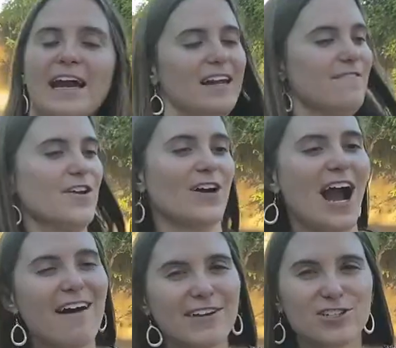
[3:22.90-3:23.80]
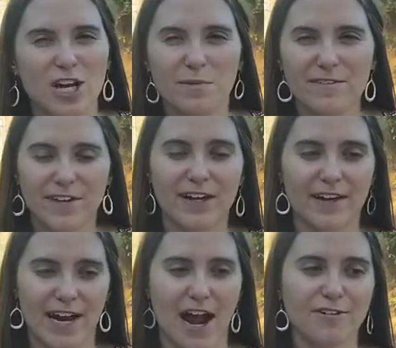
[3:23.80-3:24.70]
And if you're having trouble
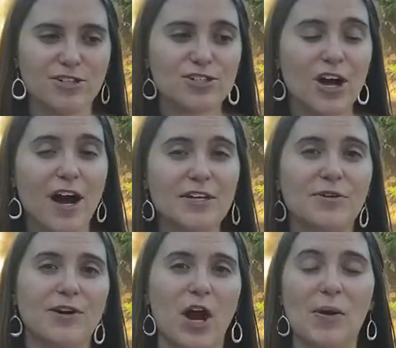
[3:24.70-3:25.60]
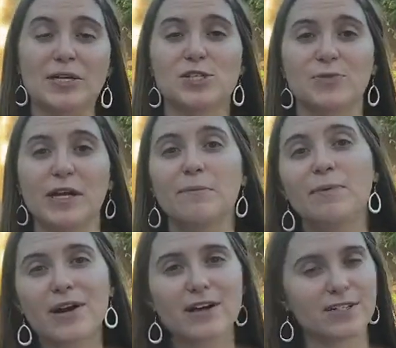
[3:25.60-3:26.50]
figuring out how to draw, you can always read
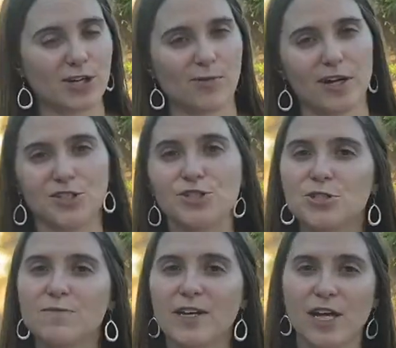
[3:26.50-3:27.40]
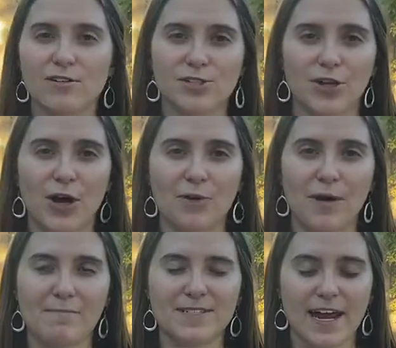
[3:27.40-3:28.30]
books or watch YouTube videos or go on
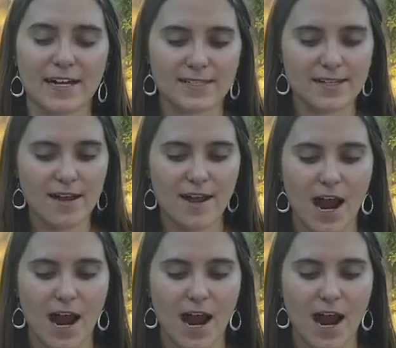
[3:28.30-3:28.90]
websites,